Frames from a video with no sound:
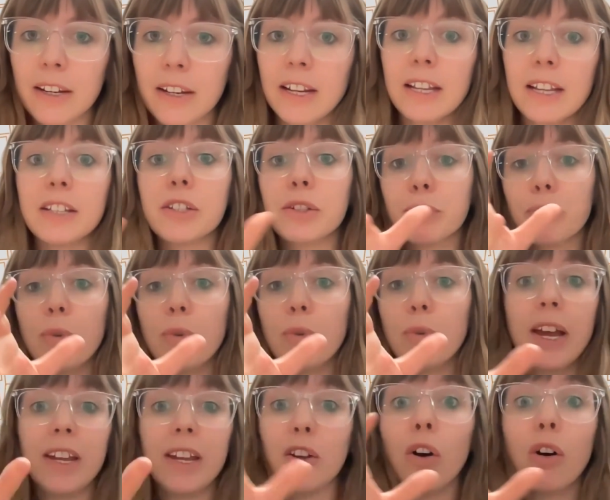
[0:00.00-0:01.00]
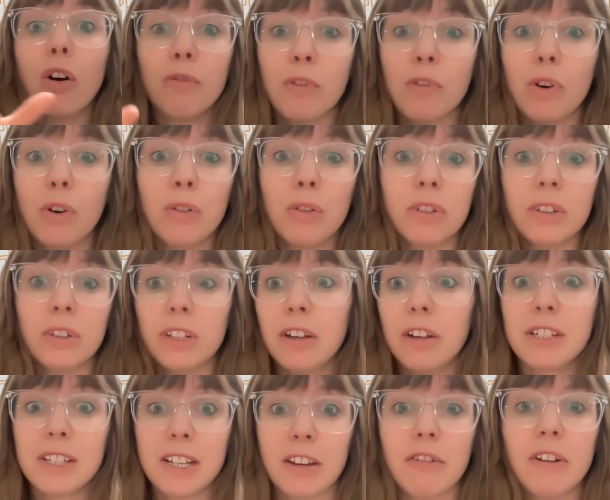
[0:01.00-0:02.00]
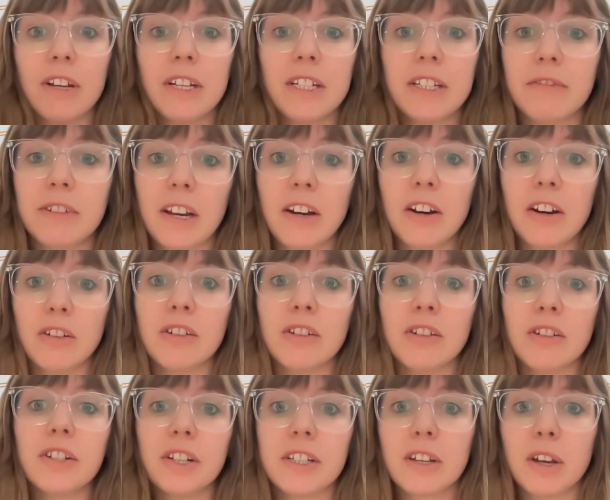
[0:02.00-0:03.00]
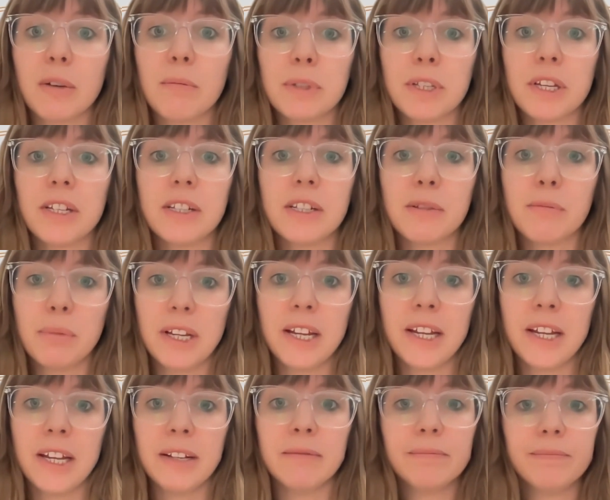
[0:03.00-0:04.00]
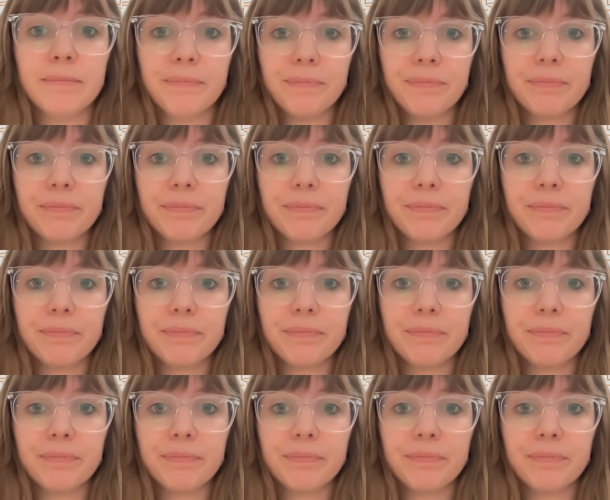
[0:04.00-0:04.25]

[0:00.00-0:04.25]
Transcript: And that's where your role as a creative technologist comes into play.